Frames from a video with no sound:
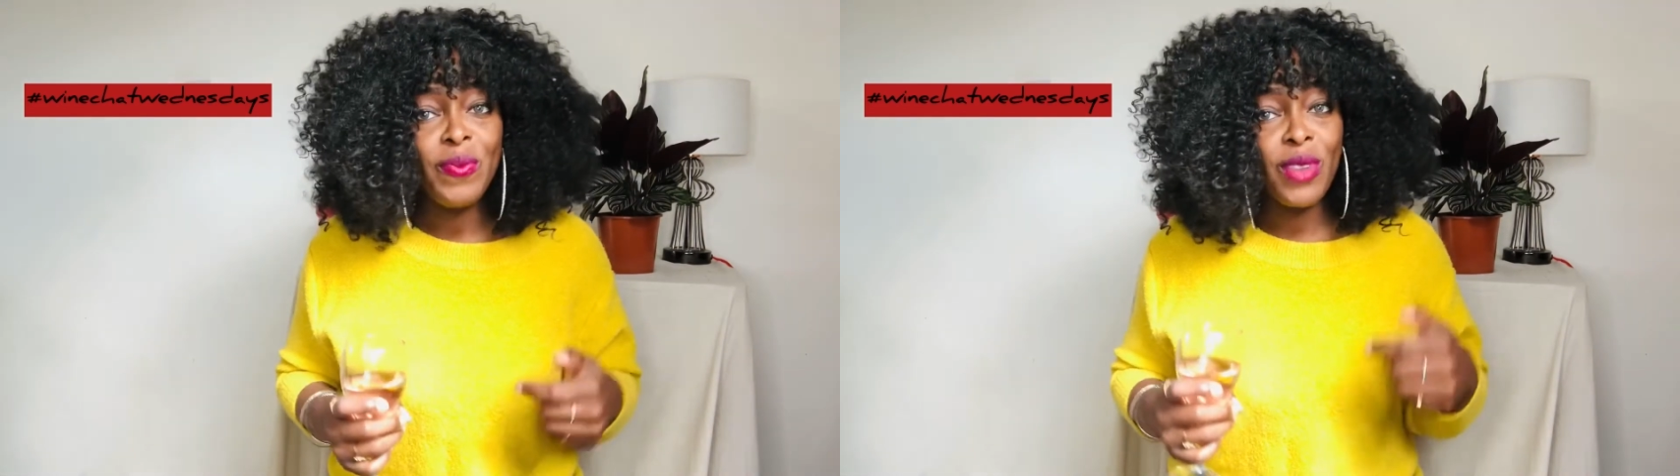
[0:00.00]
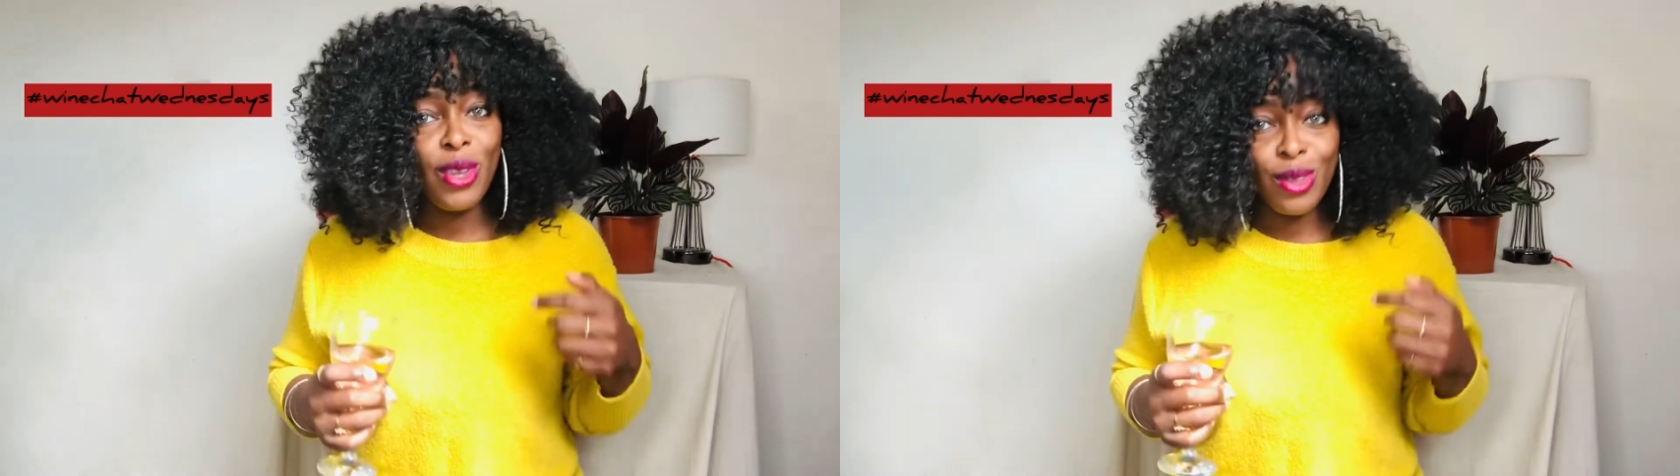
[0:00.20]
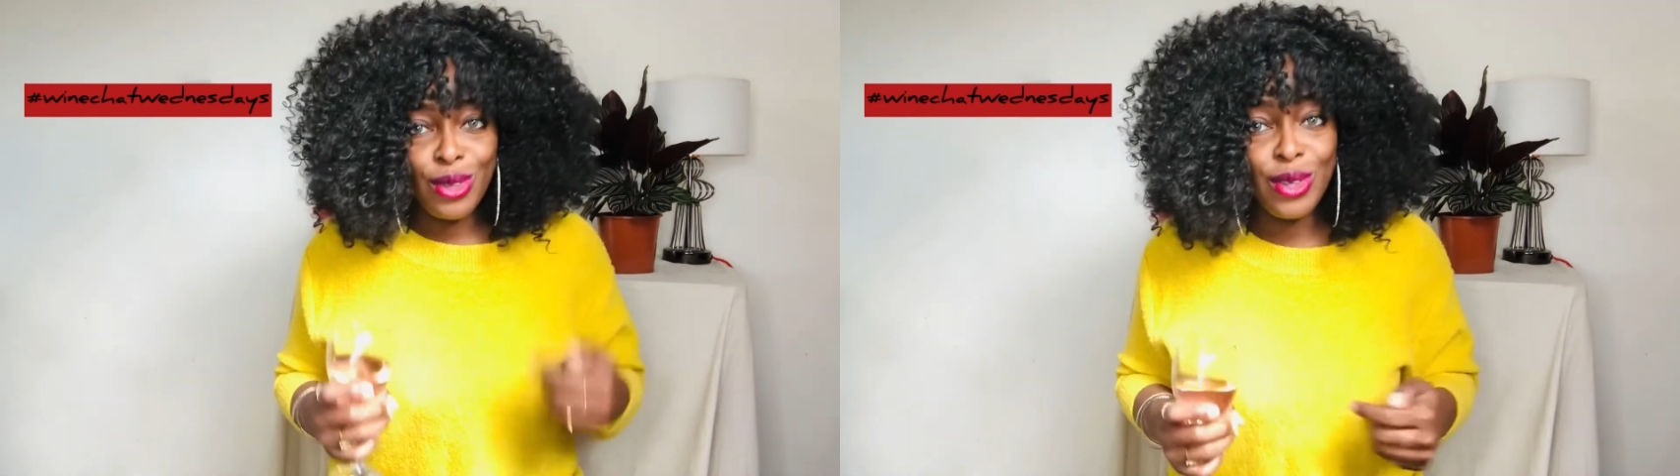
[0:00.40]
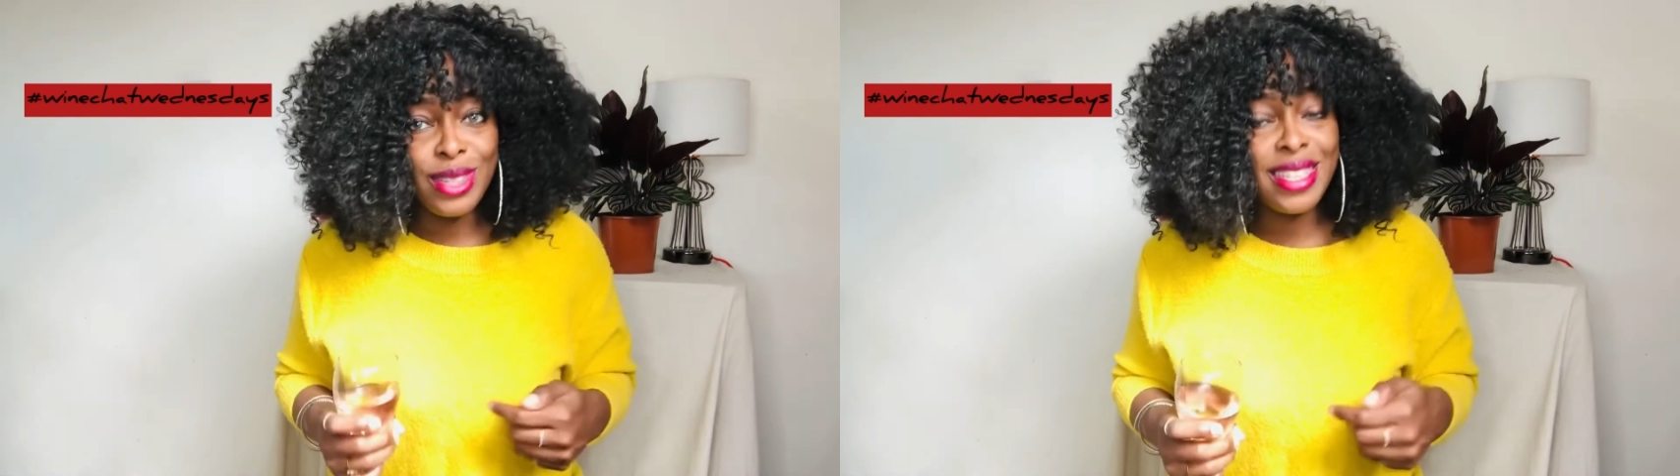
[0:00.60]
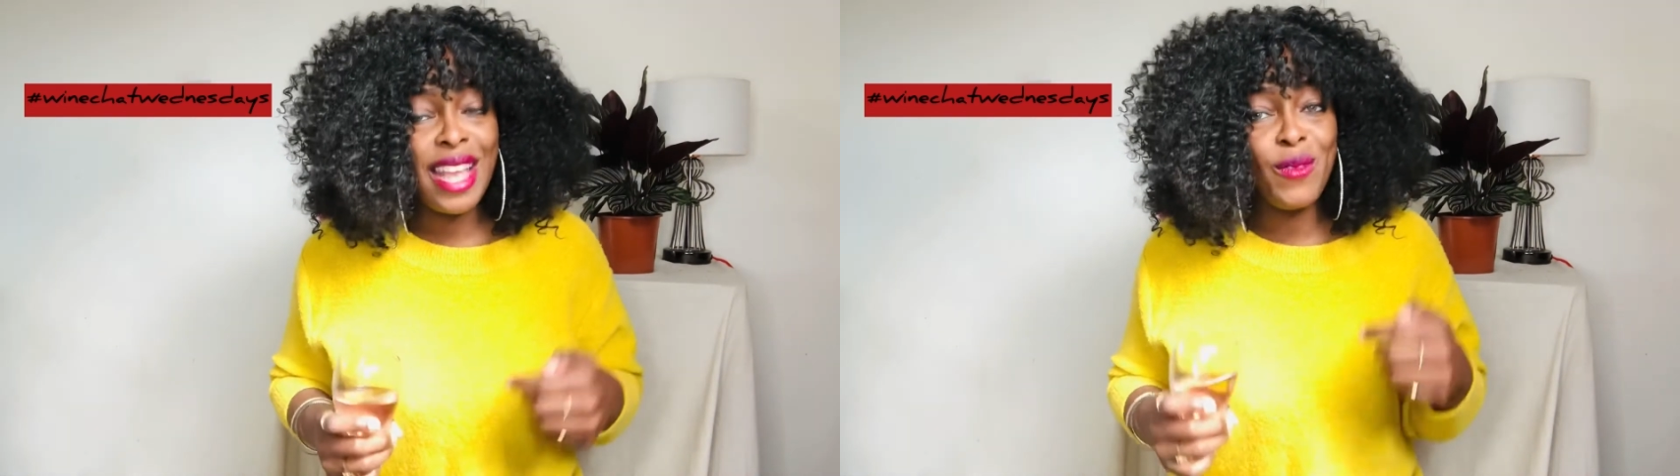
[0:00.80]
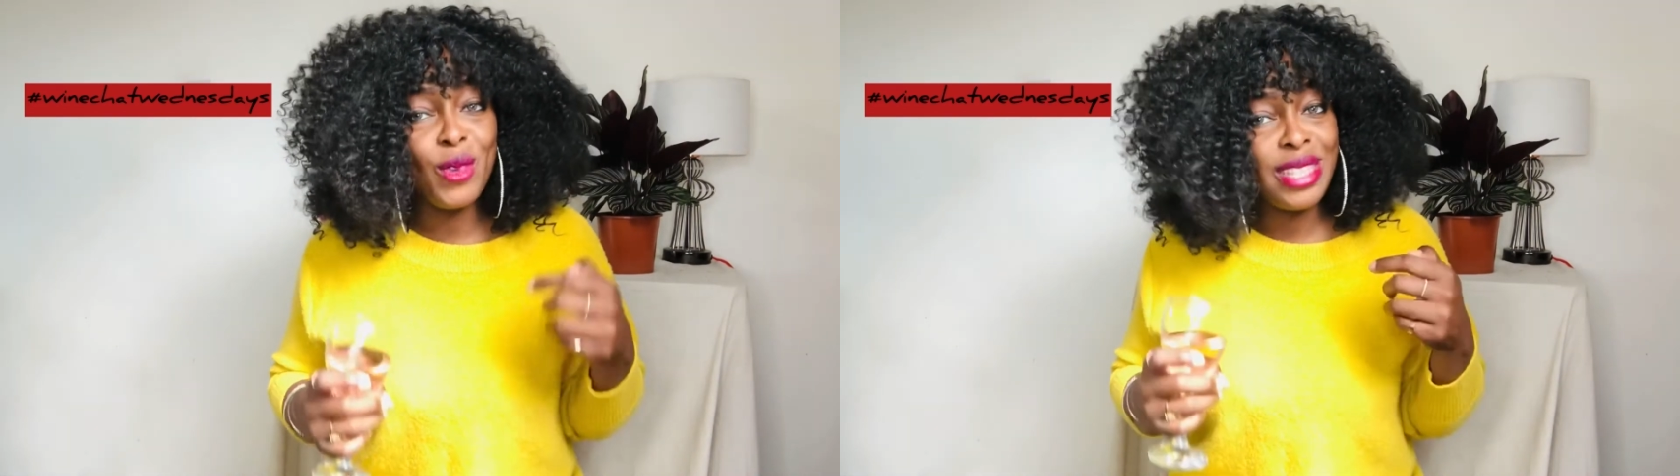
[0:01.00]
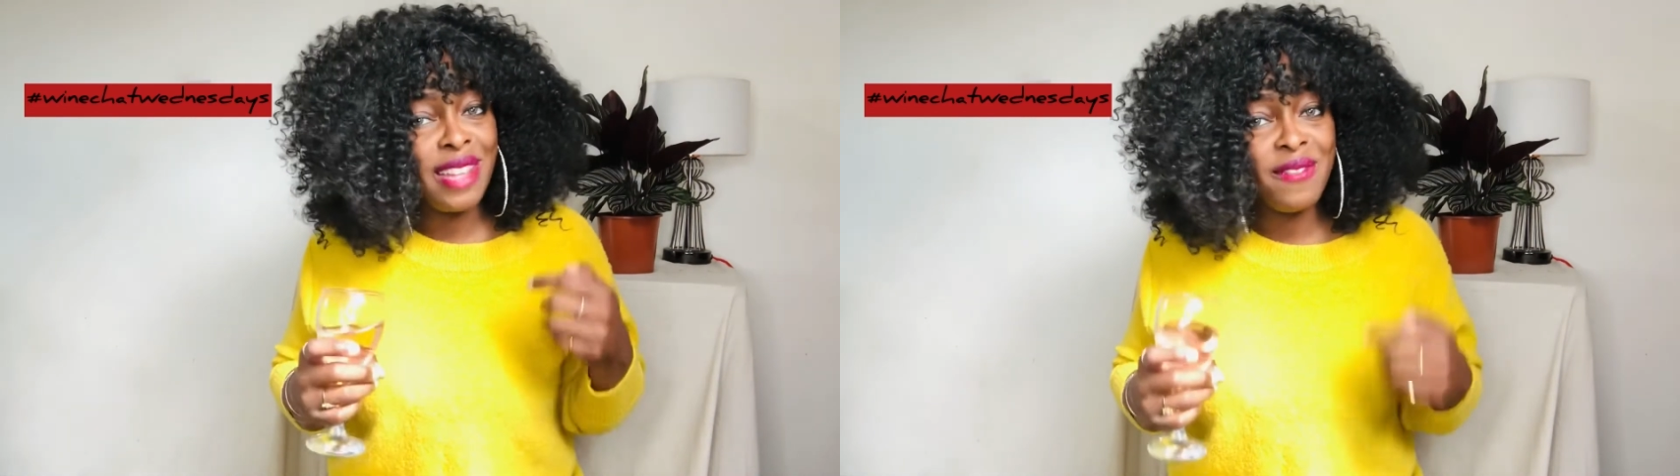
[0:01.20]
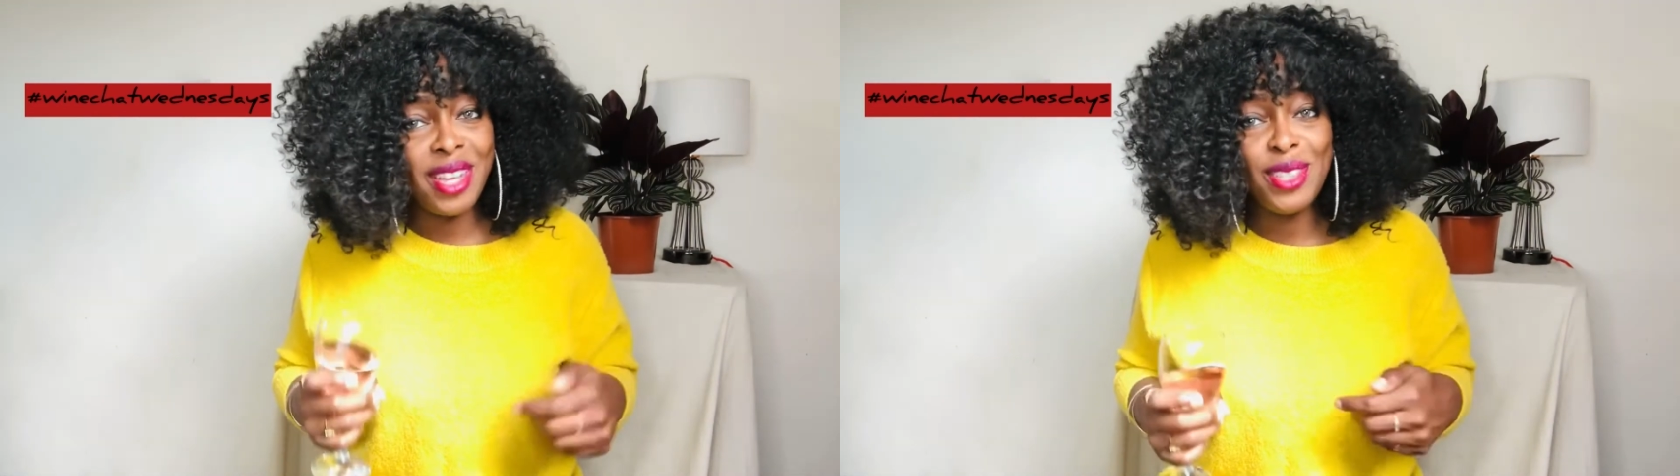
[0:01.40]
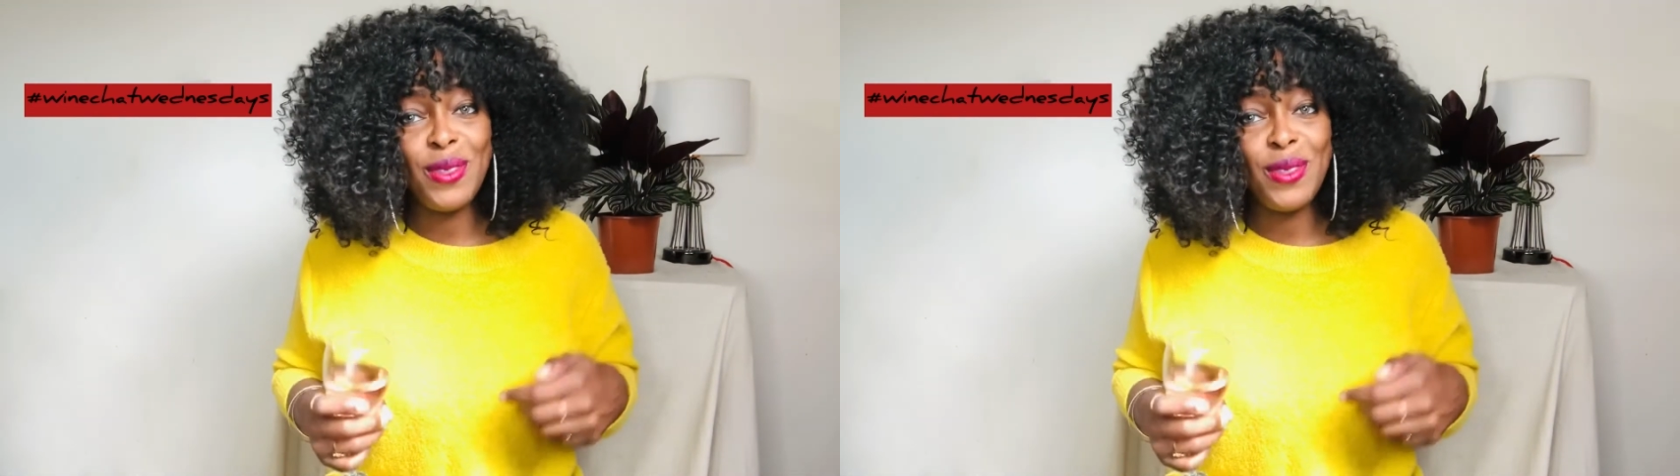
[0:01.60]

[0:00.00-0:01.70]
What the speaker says: your thoughts and what advice